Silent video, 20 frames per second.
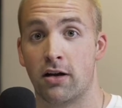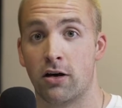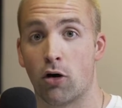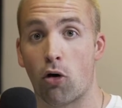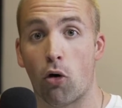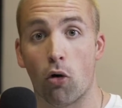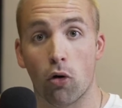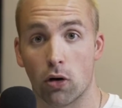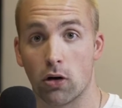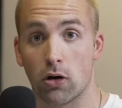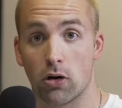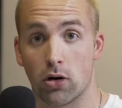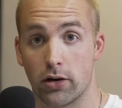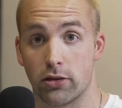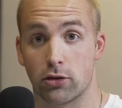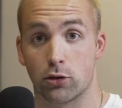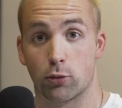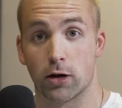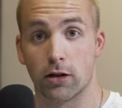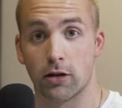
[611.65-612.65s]
horror
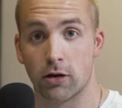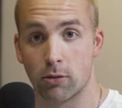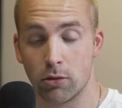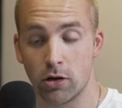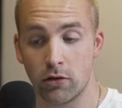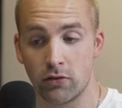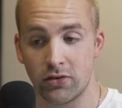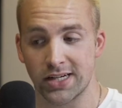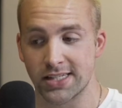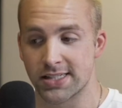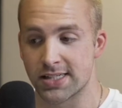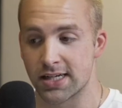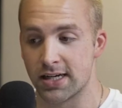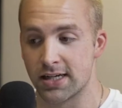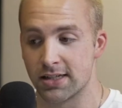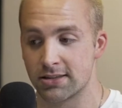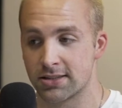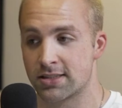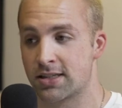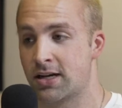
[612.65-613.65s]
and thriller movies,
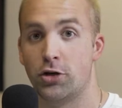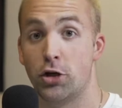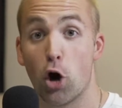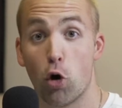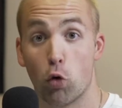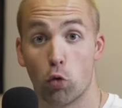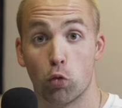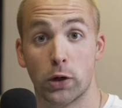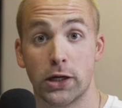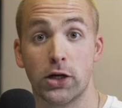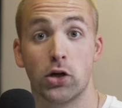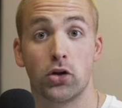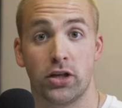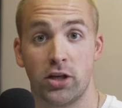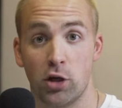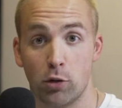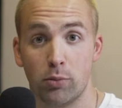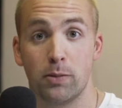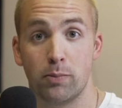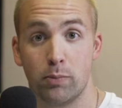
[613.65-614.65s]
is no real
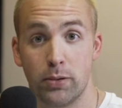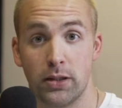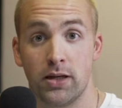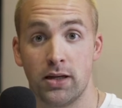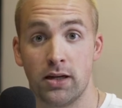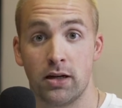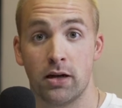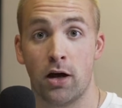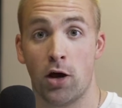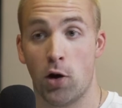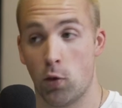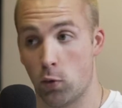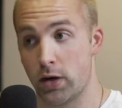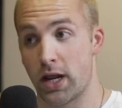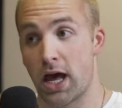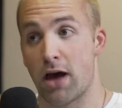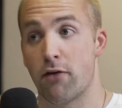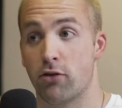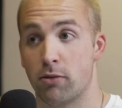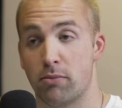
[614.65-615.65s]
human being would
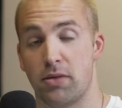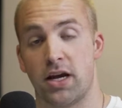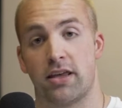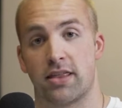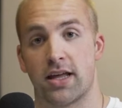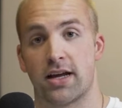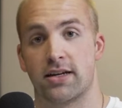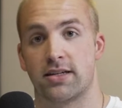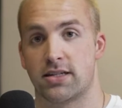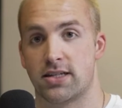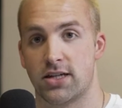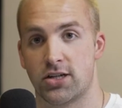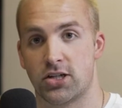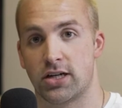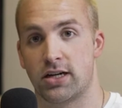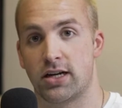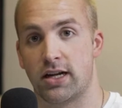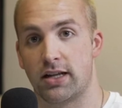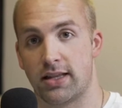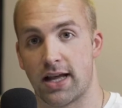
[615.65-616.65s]
ever make that
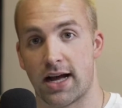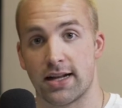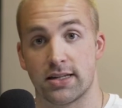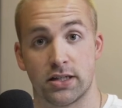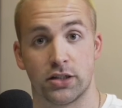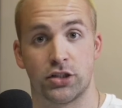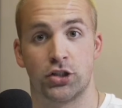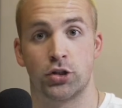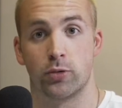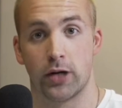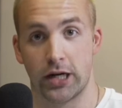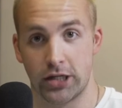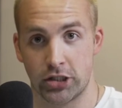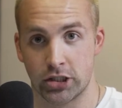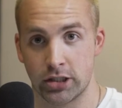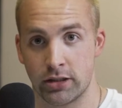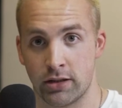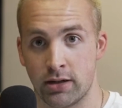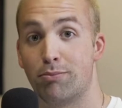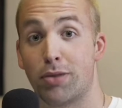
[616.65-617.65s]
decision in that
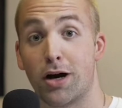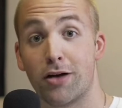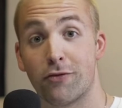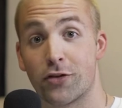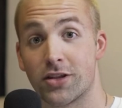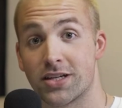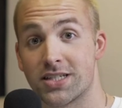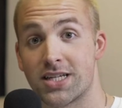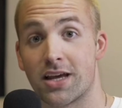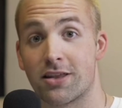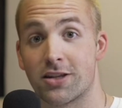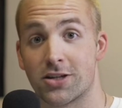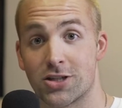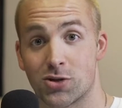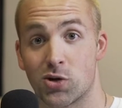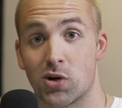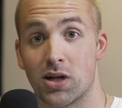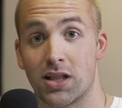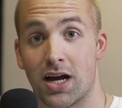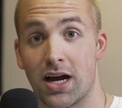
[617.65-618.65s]
situation. But for the sake of the
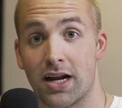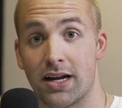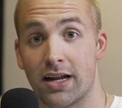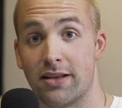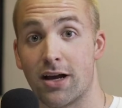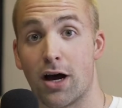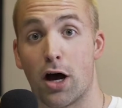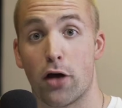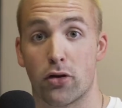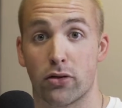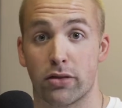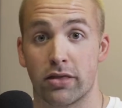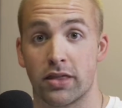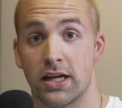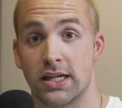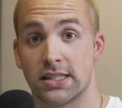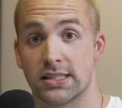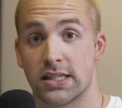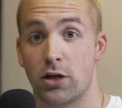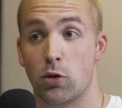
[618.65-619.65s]
storyline and the other
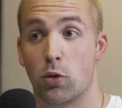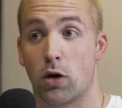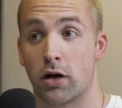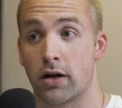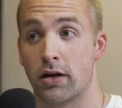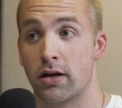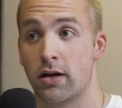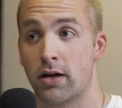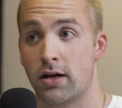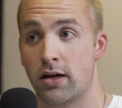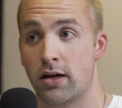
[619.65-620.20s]
things that you want to